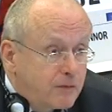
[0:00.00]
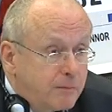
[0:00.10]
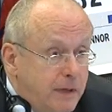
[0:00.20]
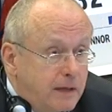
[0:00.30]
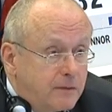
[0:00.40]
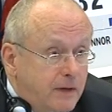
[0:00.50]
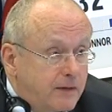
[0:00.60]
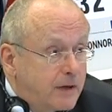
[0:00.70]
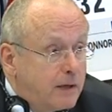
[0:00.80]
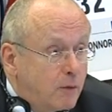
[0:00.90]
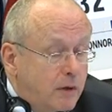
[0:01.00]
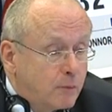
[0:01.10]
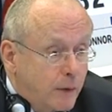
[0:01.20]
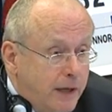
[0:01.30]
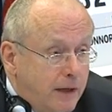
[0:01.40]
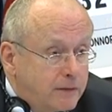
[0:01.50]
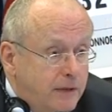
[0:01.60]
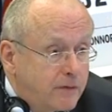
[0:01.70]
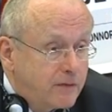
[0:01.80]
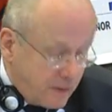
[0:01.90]
mean that they look away?
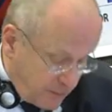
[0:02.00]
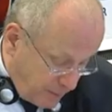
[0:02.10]
Does this